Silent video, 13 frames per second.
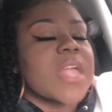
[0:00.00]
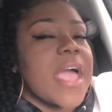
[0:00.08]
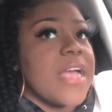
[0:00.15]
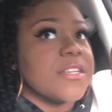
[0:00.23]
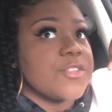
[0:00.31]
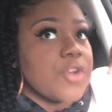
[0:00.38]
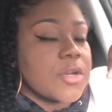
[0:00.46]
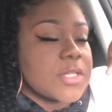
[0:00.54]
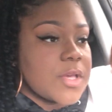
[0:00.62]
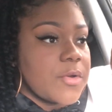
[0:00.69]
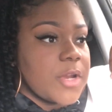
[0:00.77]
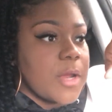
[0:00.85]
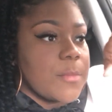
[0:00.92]
And, you know,
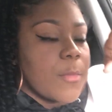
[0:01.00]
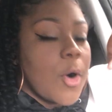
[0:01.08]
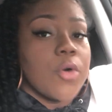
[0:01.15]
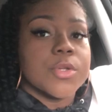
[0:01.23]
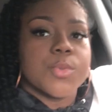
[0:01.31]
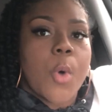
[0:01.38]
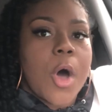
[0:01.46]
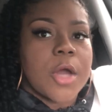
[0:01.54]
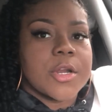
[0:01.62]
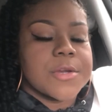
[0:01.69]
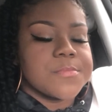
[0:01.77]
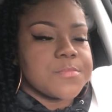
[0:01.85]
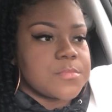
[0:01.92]
sodium holds
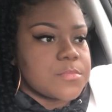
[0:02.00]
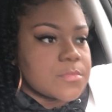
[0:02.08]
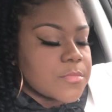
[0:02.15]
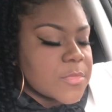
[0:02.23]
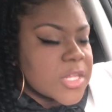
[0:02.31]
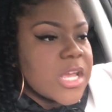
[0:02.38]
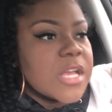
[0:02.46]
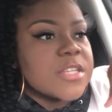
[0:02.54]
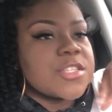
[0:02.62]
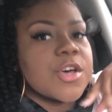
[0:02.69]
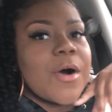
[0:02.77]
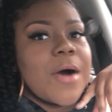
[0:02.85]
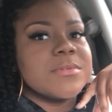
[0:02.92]
water.
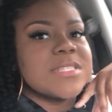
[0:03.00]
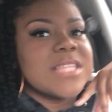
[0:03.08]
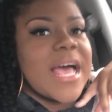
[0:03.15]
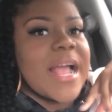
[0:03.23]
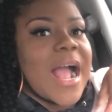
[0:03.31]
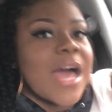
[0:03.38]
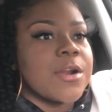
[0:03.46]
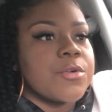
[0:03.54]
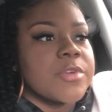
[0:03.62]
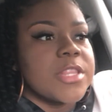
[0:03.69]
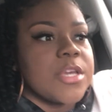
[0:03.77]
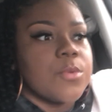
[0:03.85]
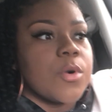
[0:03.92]
So I was like, I
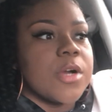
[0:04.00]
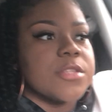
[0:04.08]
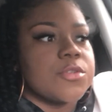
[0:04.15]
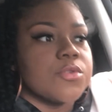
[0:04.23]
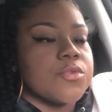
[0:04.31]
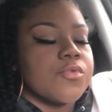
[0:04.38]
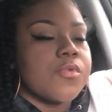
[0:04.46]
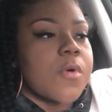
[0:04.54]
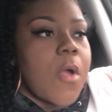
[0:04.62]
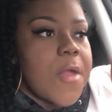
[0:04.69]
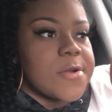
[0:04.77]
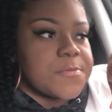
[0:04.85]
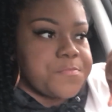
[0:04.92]
don't really want to,
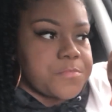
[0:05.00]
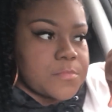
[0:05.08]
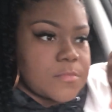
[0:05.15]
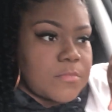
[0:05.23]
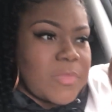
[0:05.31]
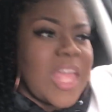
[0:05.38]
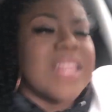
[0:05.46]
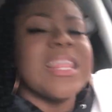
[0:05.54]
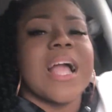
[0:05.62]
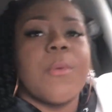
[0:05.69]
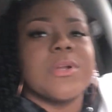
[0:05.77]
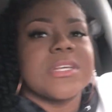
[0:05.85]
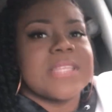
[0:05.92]

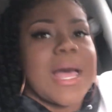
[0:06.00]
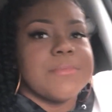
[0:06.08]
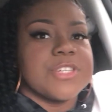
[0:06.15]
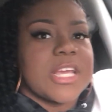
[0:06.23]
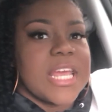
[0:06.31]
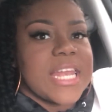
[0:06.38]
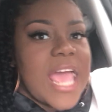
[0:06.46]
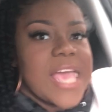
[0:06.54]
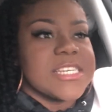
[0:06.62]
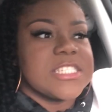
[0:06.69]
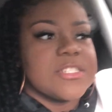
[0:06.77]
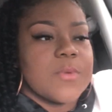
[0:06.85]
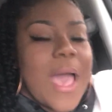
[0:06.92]
like, I want to stop drinking that
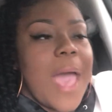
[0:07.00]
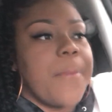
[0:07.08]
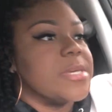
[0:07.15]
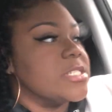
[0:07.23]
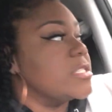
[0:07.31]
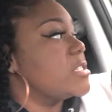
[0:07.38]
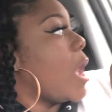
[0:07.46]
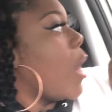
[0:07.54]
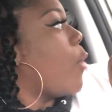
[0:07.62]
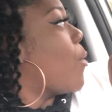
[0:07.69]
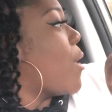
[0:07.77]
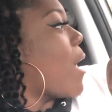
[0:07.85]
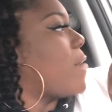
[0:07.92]
and see what happens.
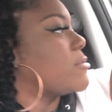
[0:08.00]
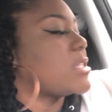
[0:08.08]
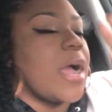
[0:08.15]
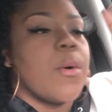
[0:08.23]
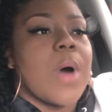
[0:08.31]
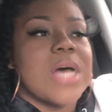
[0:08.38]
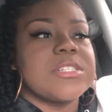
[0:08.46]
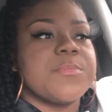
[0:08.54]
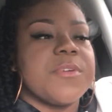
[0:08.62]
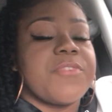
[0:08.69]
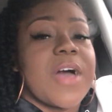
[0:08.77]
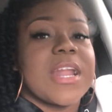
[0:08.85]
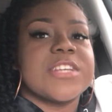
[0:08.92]
Well, I was like, well, I should
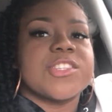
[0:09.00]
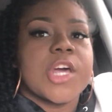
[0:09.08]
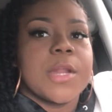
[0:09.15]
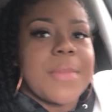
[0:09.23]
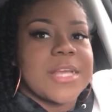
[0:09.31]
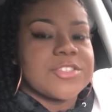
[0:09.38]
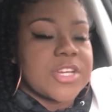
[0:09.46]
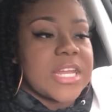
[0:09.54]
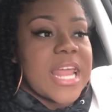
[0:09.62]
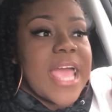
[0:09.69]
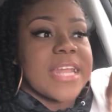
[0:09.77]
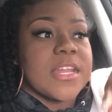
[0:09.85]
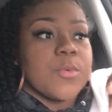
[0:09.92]
be fine. I started back
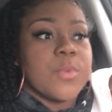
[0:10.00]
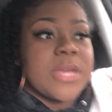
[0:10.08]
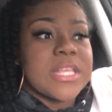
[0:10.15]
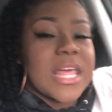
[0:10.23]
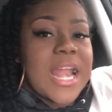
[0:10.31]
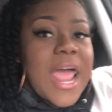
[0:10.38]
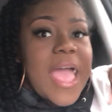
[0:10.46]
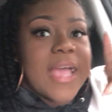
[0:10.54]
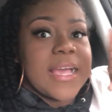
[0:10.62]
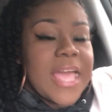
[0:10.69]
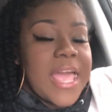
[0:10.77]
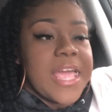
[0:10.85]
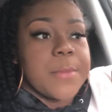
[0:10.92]
drinking that. And the week that I
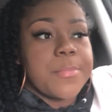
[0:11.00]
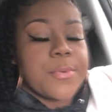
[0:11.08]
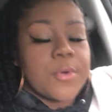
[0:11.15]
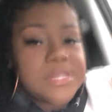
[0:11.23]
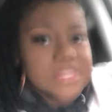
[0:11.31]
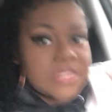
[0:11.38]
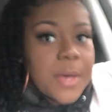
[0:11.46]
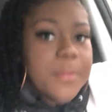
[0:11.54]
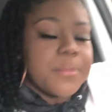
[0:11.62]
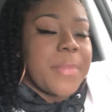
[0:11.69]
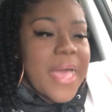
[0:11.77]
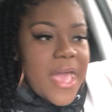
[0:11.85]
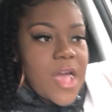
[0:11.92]
had gained
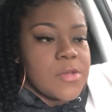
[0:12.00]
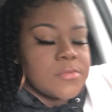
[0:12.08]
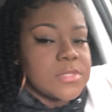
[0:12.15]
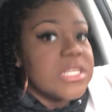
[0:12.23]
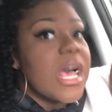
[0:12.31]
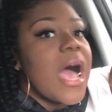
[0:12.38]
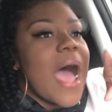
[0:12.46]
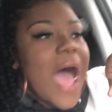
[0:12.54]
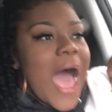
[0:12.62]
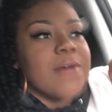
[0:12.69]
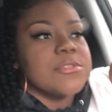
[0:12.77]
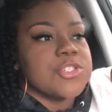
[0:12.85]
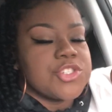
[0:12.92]
point-something pounds,
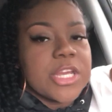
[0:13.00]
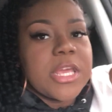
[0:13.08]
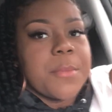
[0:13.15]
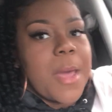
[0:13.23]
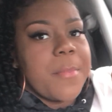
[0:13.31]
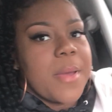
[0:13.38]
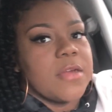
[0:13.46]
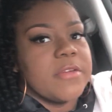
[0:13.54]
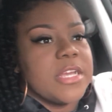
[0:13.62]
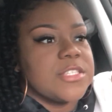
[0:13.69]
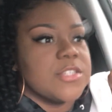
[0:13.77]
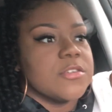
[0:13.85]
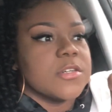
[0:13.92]
I was drinking my
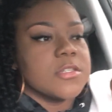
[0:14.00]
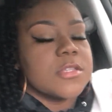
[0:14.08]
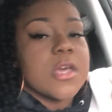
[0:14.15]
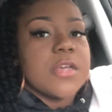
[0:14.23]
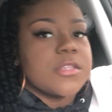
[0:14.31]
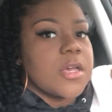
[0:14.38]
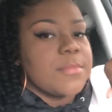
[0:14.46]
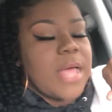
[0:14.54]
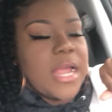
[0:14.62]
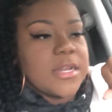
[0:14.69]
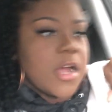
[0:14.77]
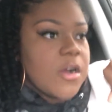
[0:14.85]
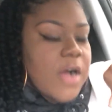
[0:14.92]
Powerade Zeros. So I'm
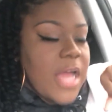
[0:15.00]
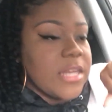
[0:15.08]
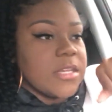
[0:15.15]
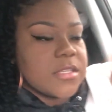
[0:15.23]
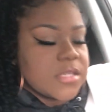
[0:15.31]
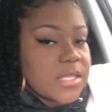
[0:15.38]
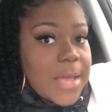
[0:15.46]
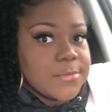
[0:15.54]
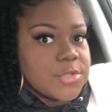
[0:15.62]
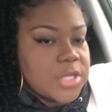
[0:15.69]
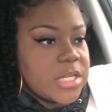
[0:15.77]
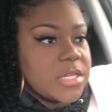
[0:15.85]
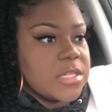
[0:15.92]
like, no, I need to stop
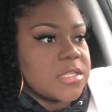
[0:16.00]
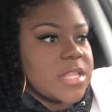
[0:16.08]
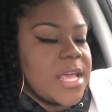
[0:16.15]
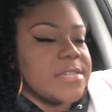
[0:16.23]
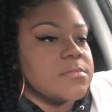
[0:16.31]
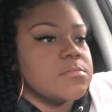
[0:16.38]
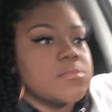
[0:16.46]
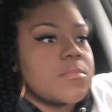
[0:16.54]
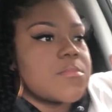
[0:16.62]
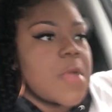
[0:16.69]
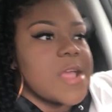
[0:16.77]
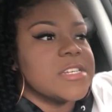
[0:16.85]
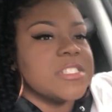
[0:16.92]
drinking this. Like,
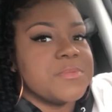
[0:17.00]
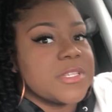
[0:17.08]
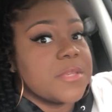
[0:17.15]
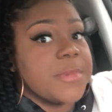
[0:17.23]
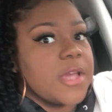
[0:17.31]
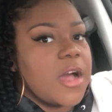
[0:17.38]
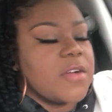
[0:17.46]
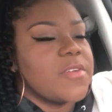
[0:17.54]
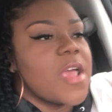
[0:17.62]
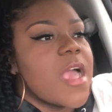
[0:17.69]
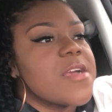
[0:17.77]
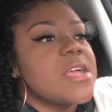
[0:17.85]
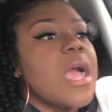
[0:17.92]
it's pissing me off.
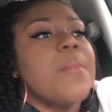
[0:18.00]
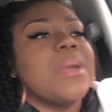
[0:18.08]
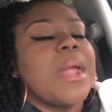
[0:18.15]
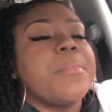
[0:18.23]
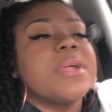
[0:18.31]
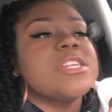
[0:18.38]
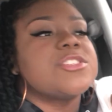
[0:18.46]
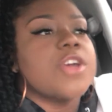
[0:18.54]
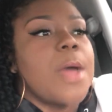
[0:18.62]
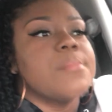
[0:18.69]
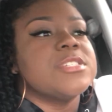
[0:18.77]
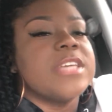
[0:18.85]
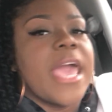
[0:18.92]
But I'm pretty
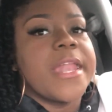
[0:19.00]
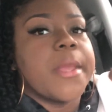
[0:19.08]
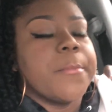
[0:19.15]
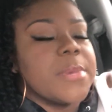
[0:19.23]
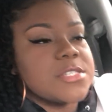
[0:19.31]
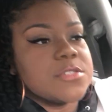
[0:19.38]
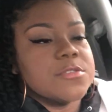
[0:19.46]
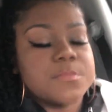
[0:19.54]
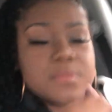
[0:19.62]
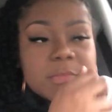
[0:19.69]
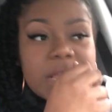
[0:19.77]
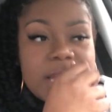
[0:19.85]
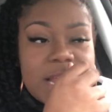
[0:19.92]
sure I'm gaining muscle.
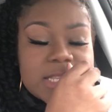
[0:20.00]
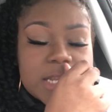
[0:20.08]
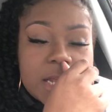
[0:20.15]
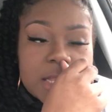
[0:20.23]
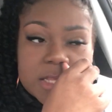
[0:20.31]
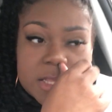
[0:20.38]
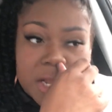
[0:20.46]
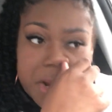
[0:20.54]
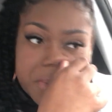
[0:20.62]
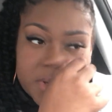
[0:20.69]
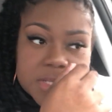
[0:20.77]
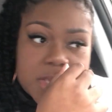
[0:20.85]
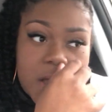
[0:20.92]
And that's another thing
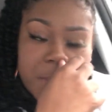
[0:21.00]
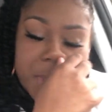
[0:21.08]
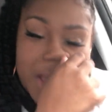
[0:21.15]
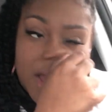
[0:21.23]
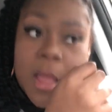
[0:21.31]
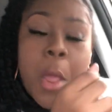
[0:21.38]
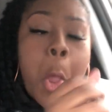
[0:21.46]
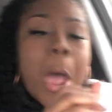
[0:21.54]
that we could talk about.